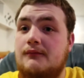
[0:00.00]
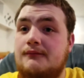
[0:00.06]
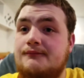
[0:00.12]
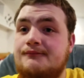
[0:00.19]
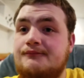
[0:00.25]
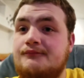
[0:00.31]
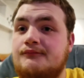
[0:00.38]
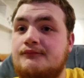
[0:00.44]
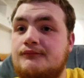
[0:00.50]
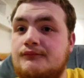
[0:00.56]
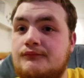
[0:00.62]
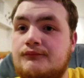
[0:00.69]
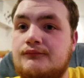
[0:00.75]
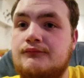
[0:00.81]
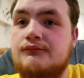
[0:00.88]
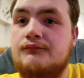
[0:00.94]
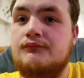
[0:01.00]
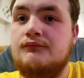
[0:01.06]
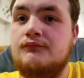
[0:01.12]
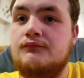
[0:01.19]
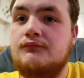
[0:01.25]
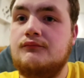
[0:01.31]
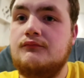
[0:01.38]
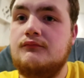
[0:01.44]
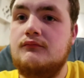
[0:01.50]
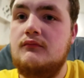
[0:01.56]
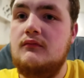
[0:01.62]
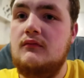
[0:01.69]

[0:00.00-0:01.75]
Nothing is said.